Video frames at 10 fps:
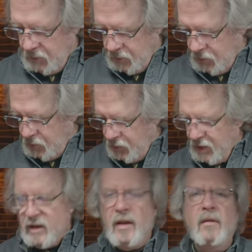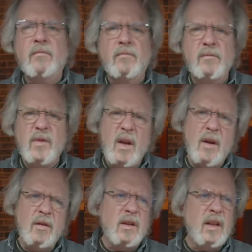do the uh,
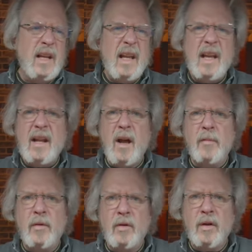cleaning it up, little